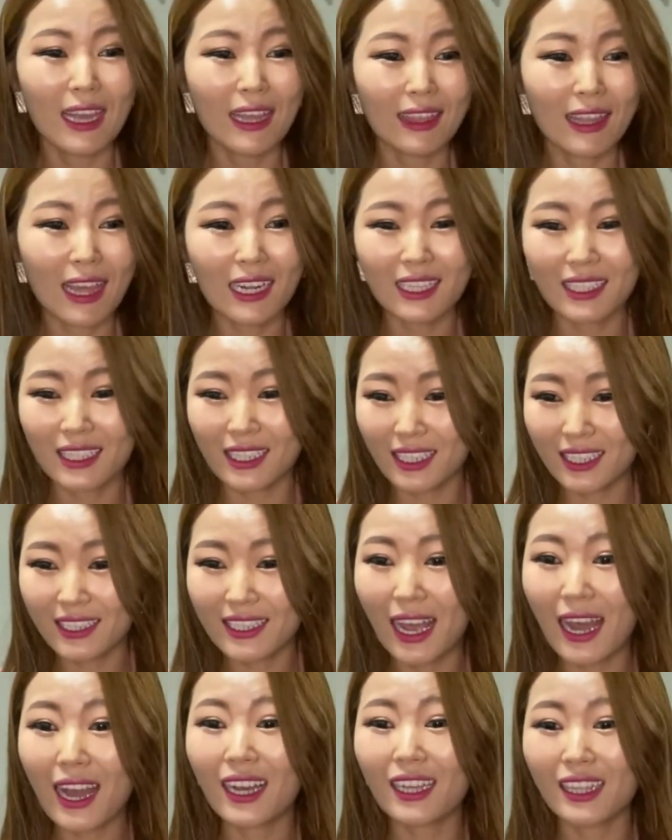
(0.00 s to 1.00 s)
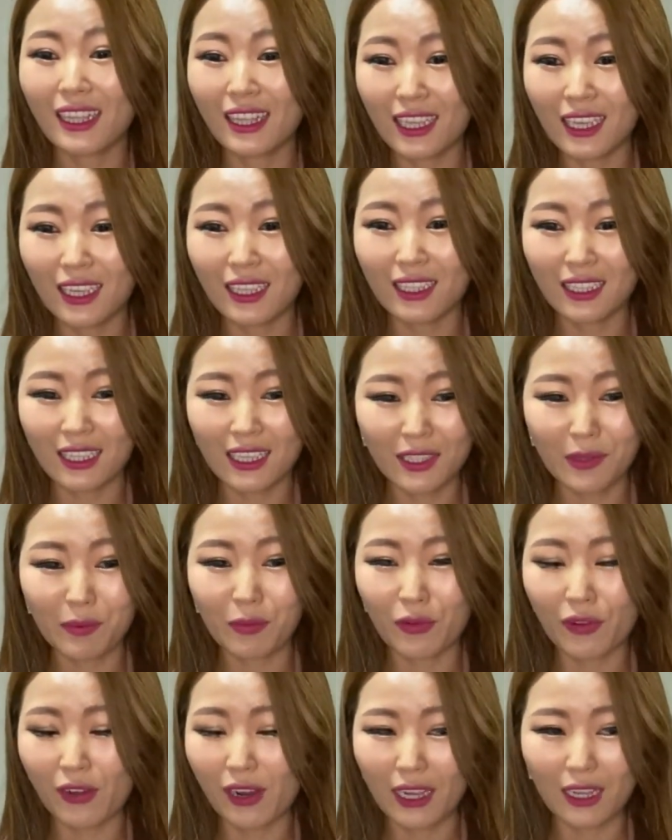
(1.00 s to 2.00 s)
That is exactly
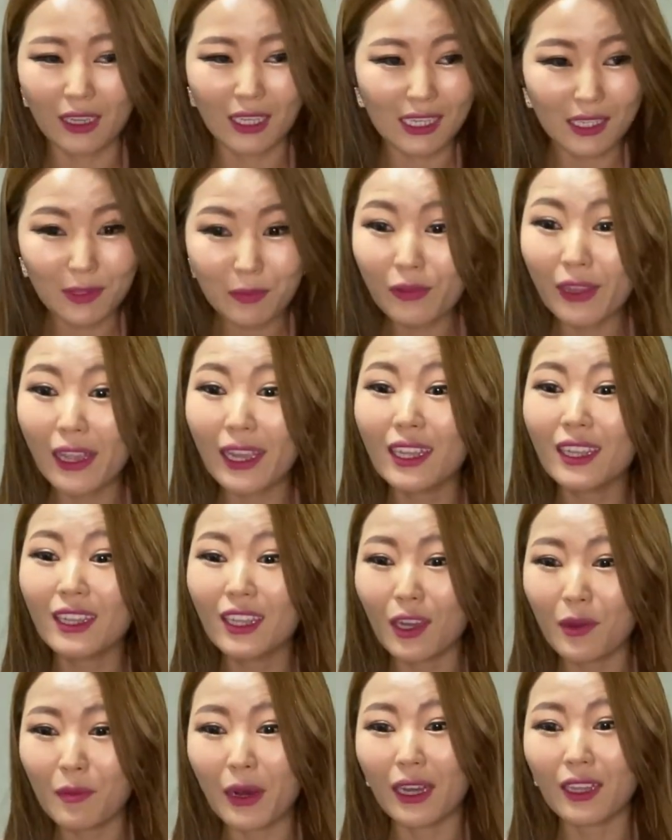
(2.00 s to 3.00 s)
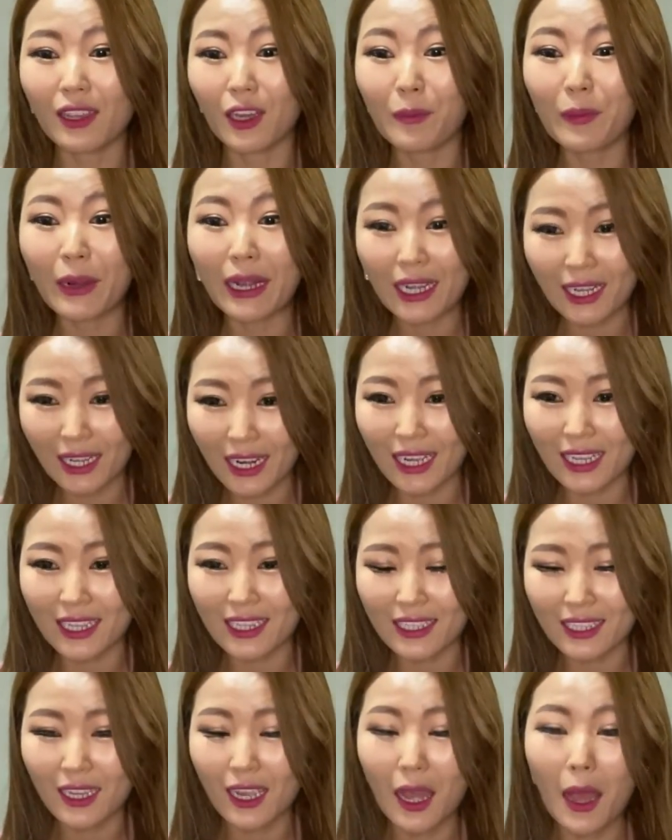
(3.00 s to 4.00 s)
expre- explained about
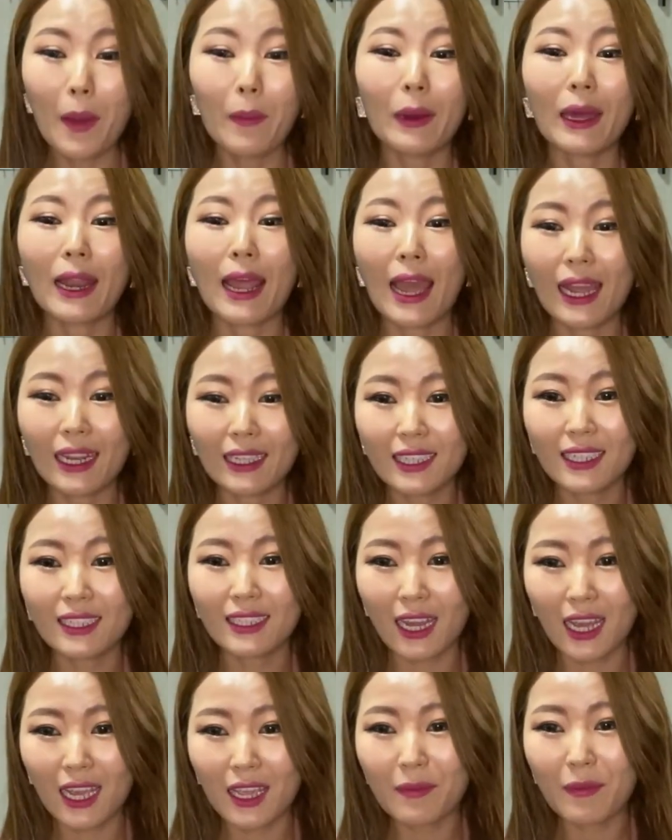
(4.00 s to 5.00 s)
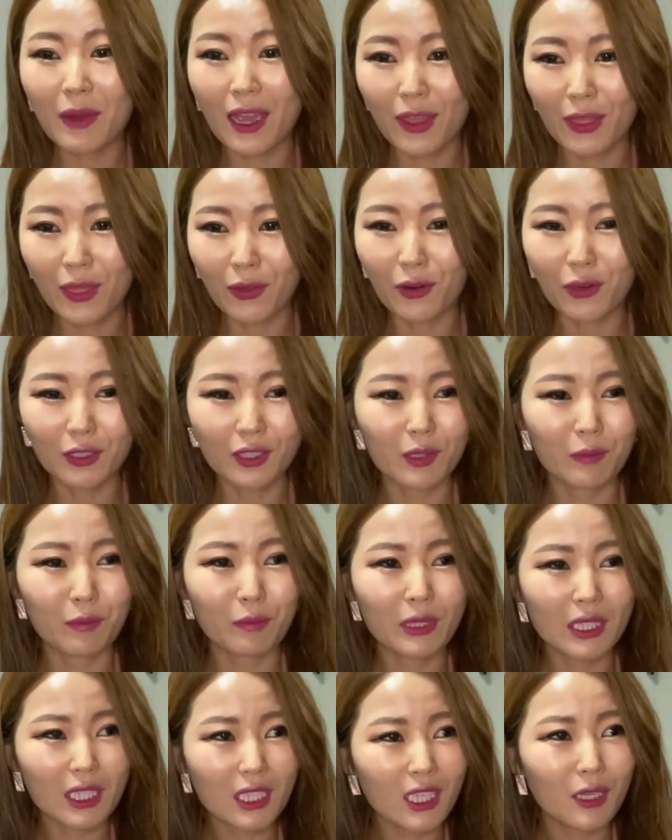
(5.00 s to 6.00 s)
Americans but at the time, I thought
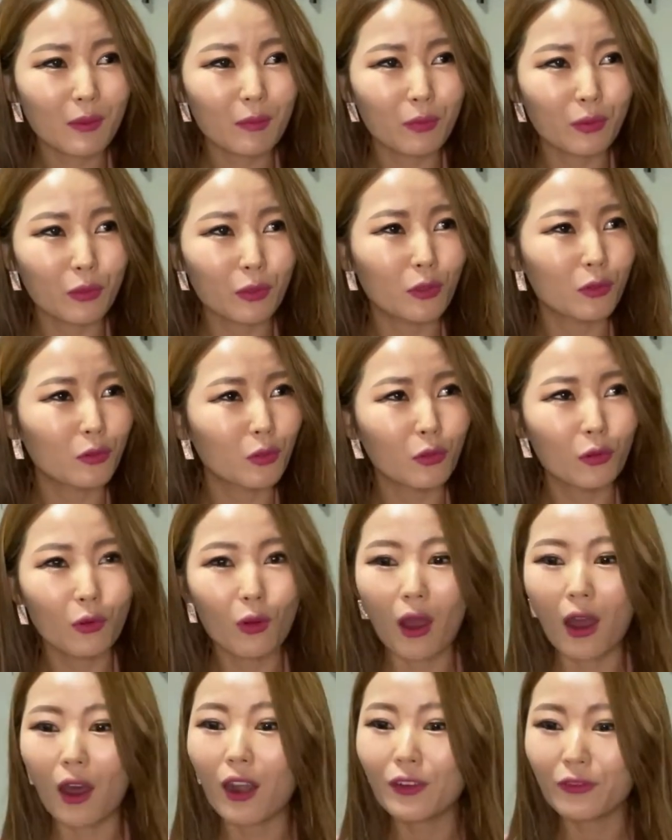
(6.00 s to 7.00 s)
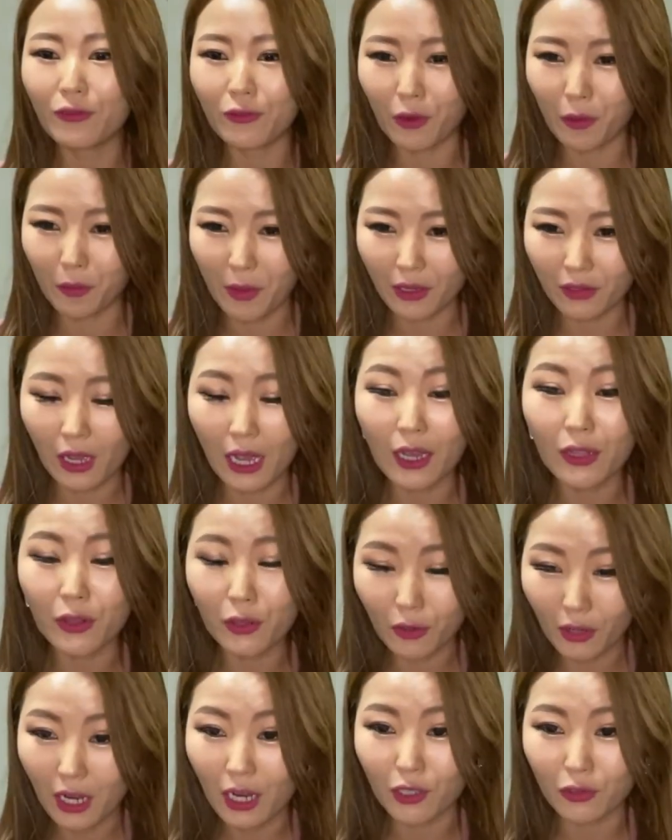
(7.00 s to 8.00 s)
people who are from other
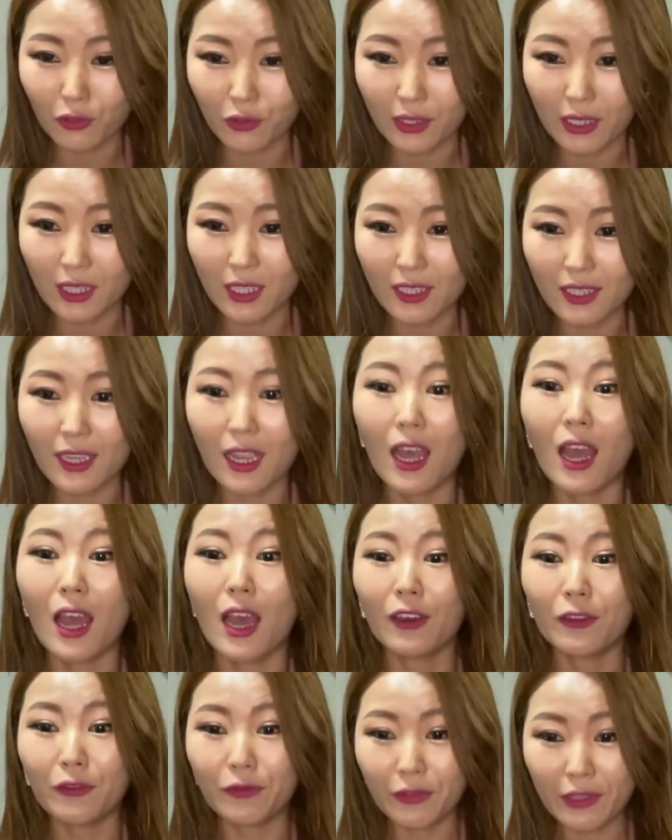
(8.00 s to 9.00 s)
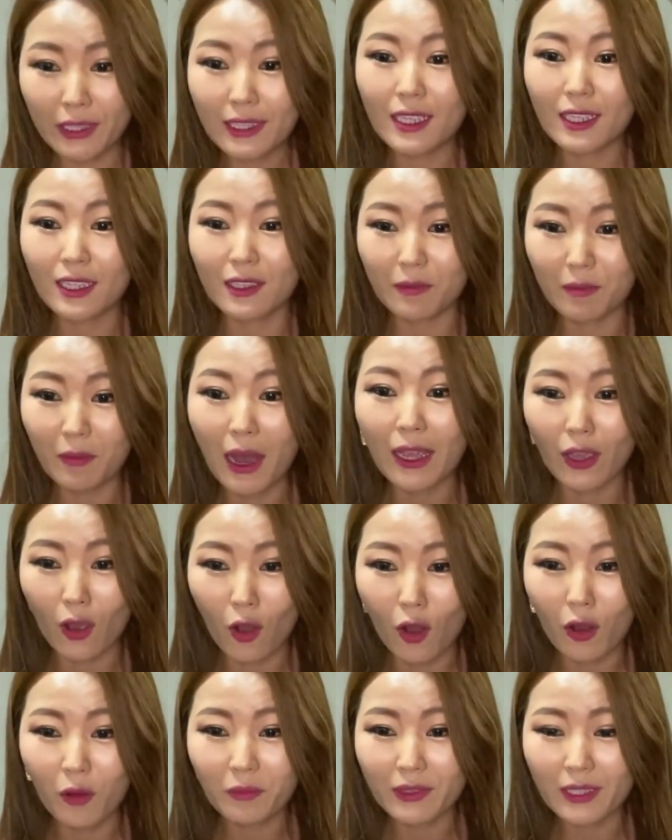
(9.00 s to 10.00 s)
countries visit my
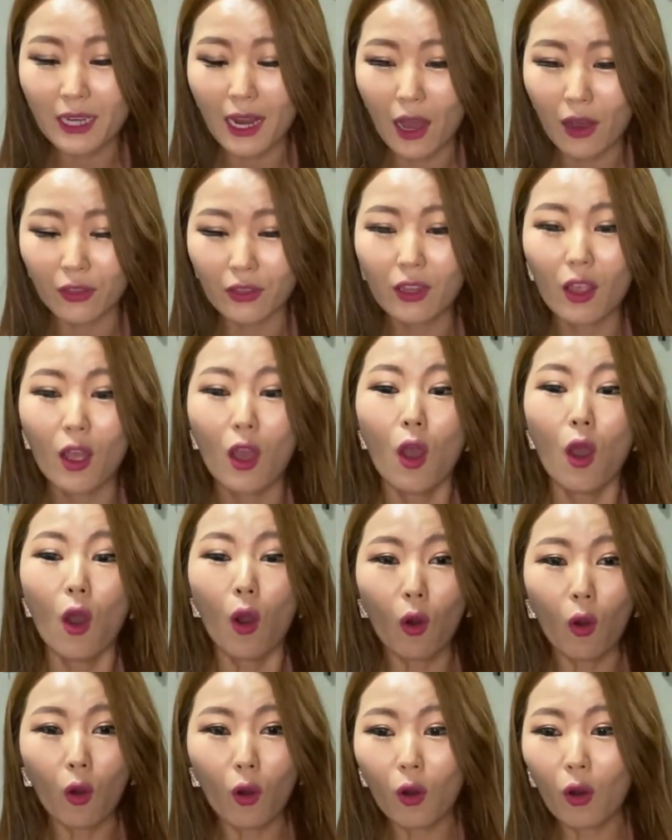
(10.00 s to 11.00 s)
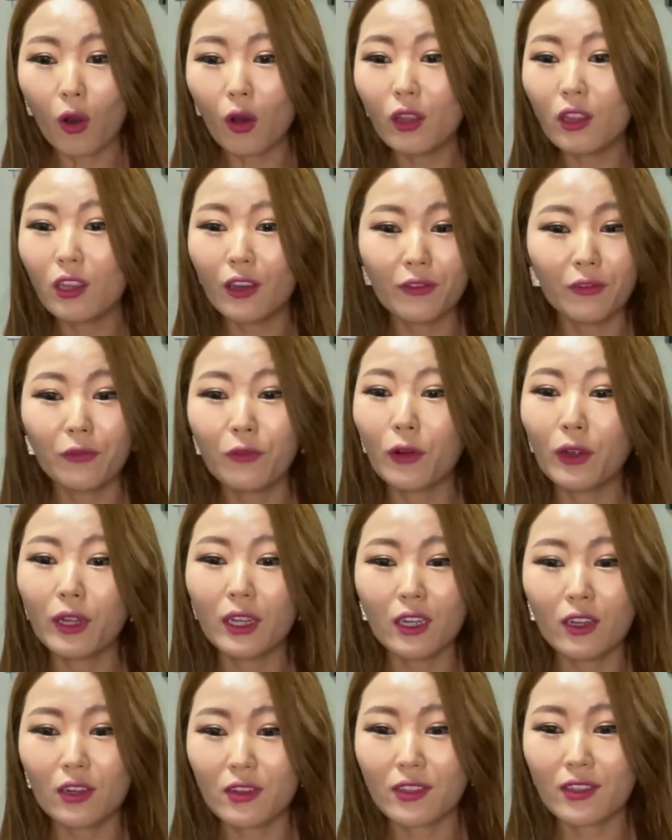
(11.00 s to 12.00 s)
hometown. All of
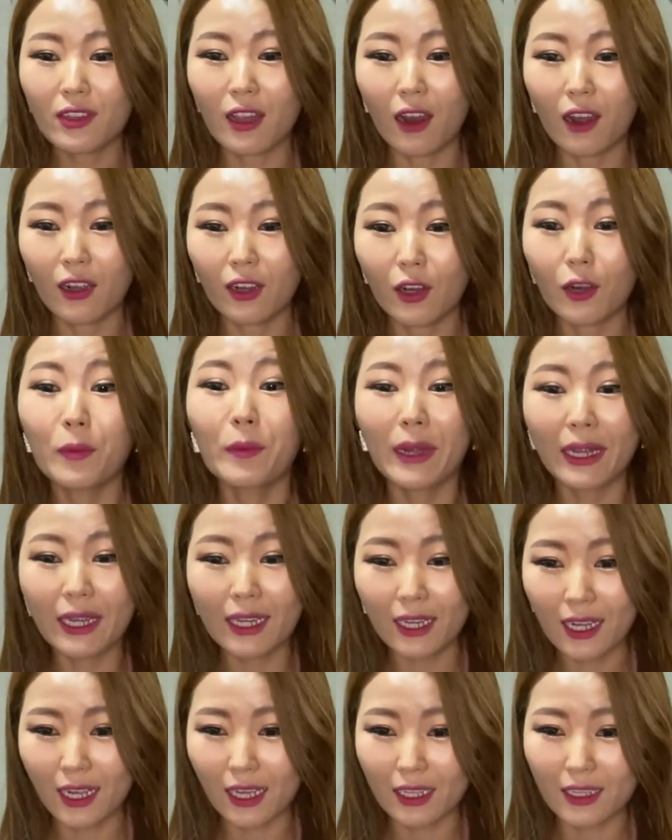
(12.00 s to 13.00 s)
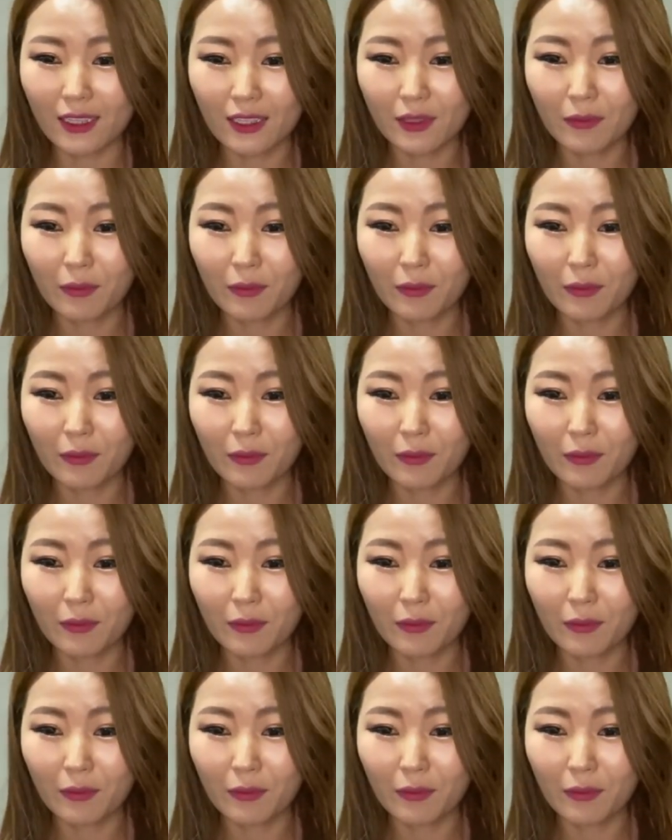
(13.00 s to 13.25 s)
foreigners are Americans